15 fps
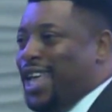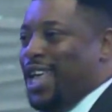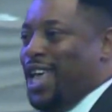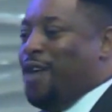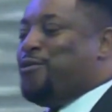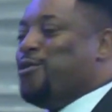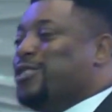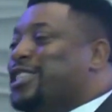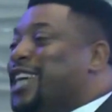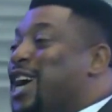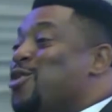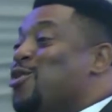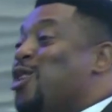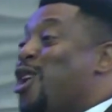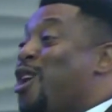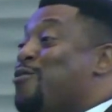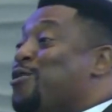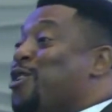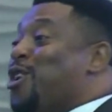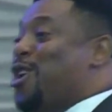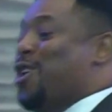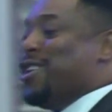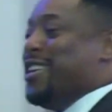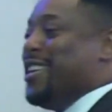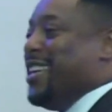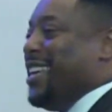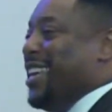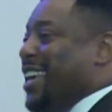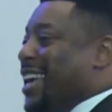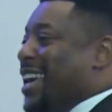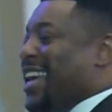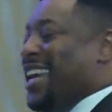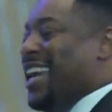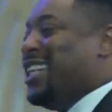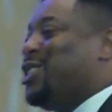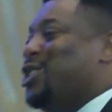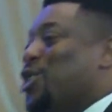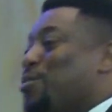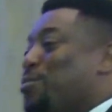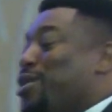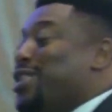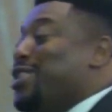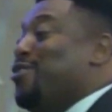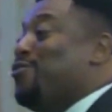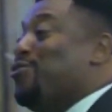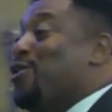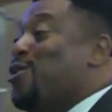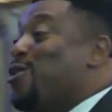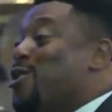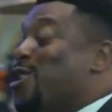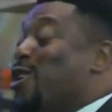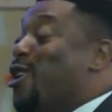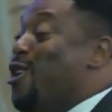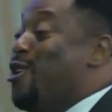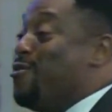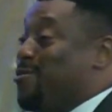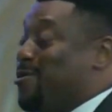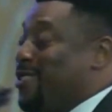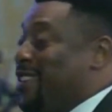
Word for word: If you say you love God, let your money follow your love.